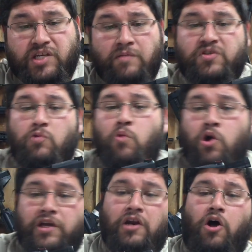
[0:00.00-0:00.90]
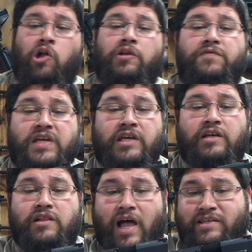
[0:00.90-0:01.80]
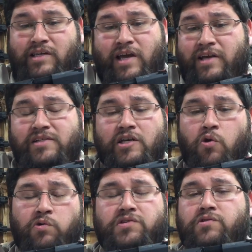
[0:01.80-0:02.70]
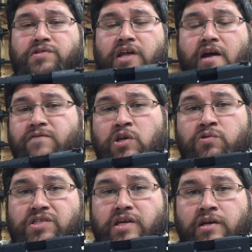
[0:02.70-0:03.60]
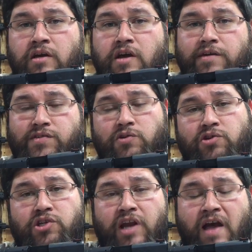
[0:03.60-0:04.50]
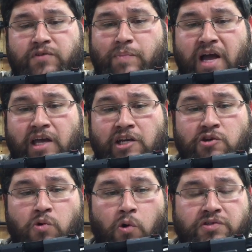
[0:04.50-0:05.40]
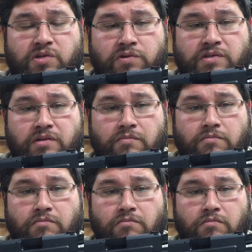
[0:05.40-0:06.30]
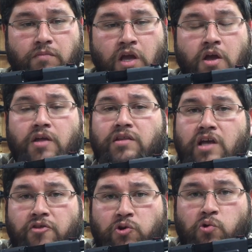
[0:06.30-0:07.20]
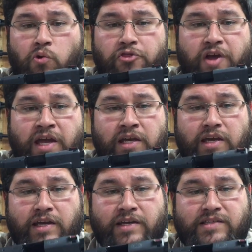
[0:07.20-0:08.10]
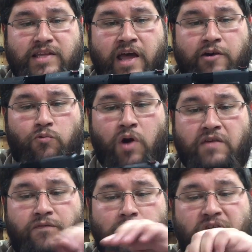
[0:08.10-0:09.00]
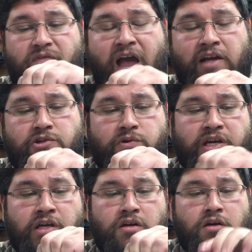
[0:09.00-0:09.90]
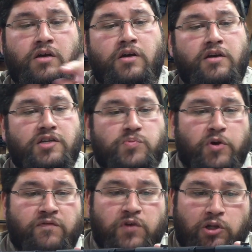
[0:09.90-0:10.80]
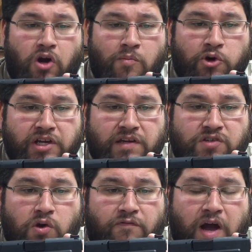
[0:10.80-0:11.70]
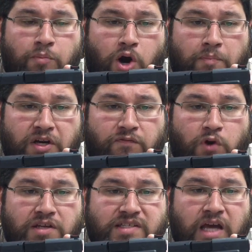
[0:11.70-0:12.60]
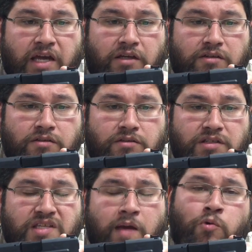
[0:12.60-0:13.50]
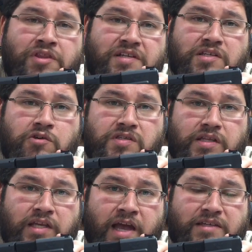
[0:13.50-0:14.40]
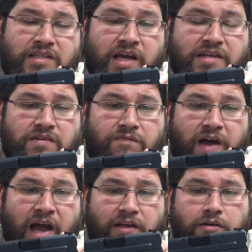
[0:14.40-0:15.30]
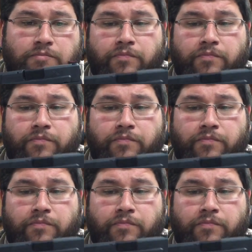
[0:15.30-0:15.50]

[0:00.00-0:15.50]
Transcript: seems to work in all of the classic XD holsters that I've used in, so you shouldn't have to buy any new holsters. The other cool thing is that right from the factory, Springfield Armory gives you a fiber optic front sight, the same one that's used in the XDS, in fact.